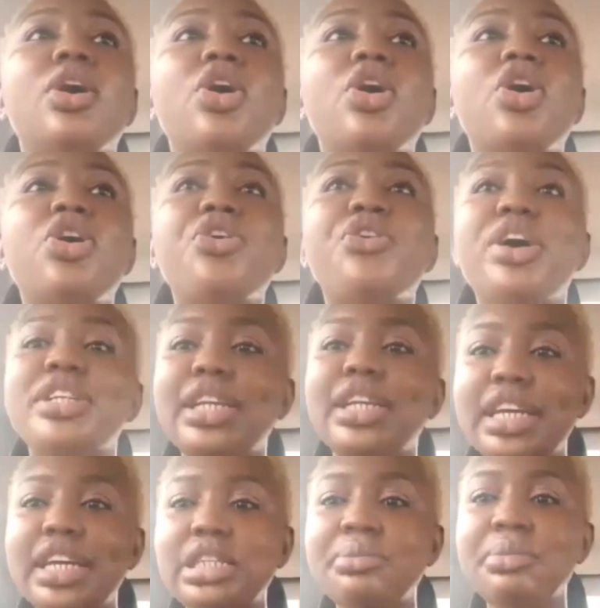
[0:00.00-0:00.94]

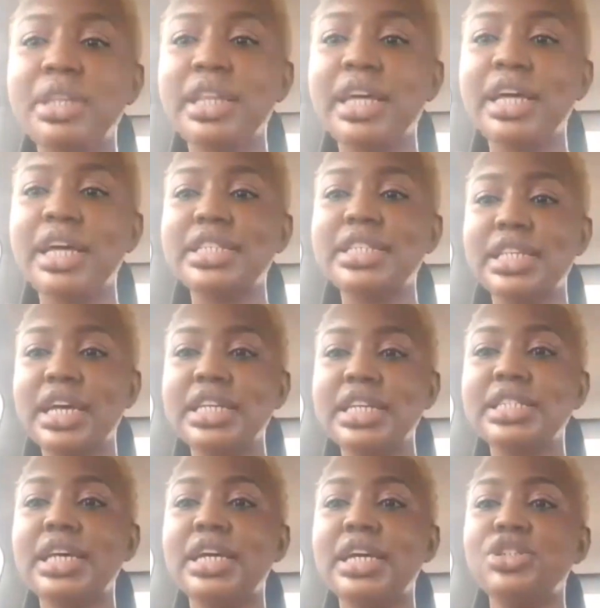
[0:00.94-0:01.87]
congratulating me in that
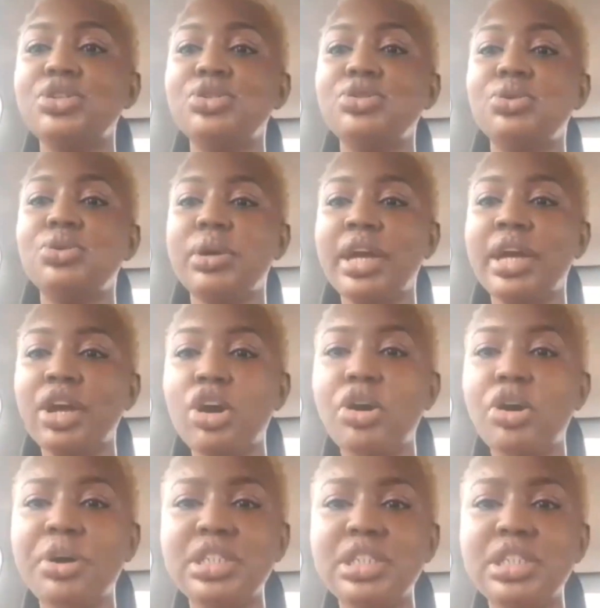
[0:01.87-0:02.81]
sense and
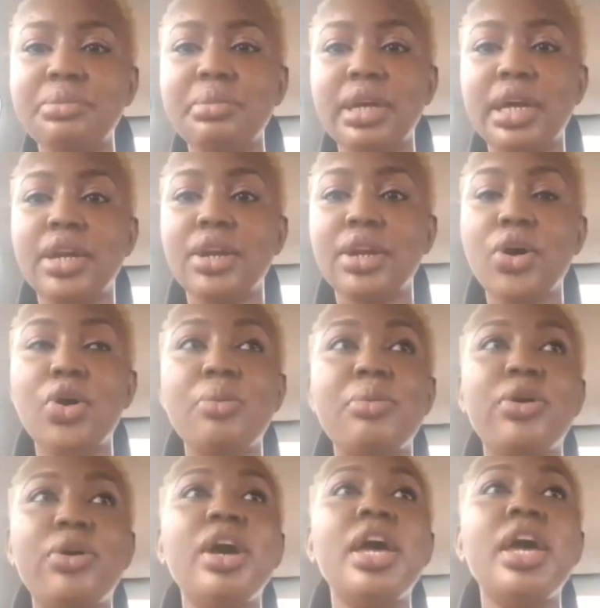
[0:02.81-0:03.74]
encouraging me and
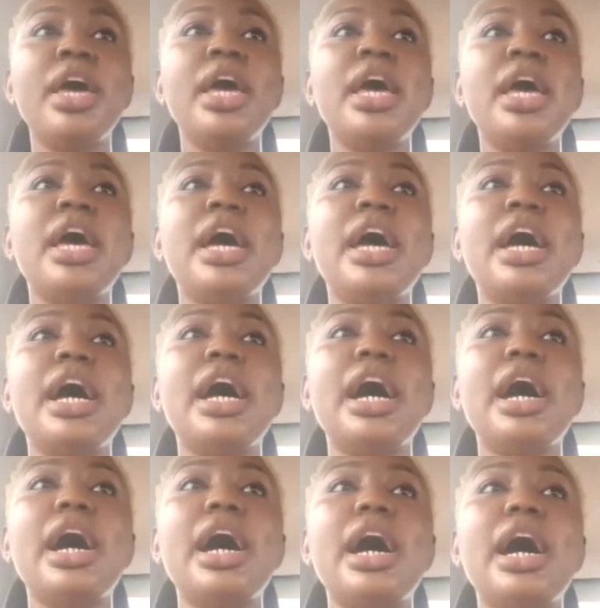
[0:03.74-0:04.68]
all. But
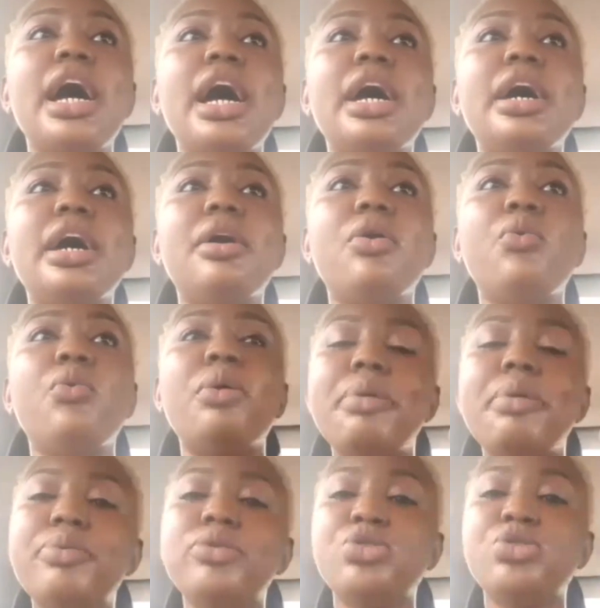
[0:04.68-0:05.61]
what
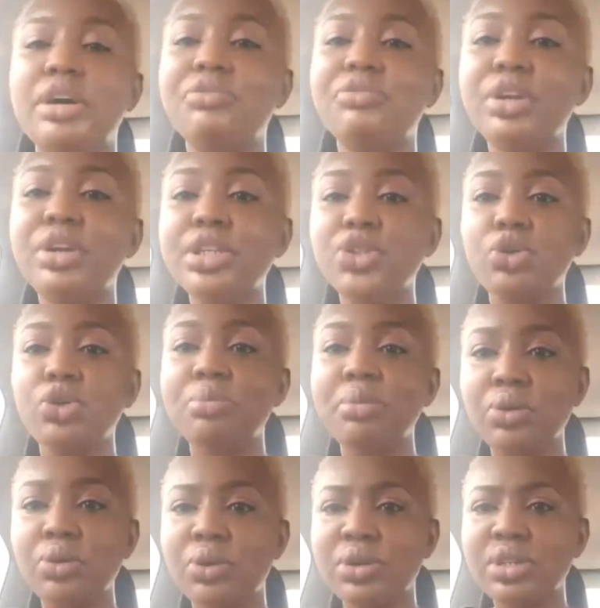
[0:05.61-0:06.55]
people should have really told me
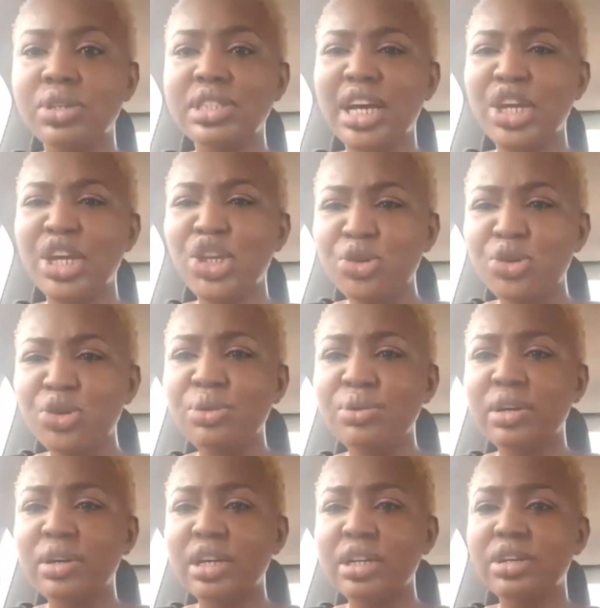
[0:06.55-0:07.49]
was, are you
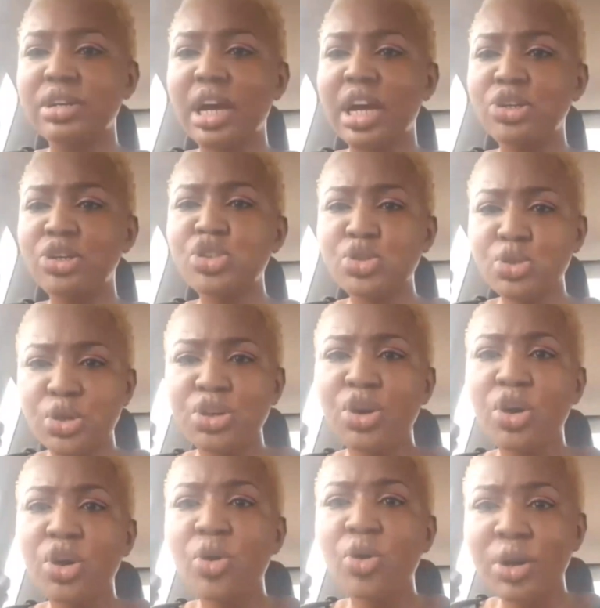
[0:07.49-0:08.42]
sure
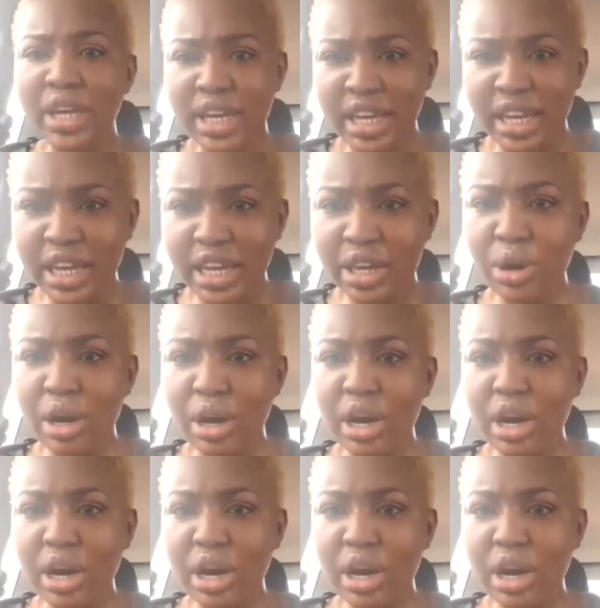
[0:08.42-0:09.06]
you're okay?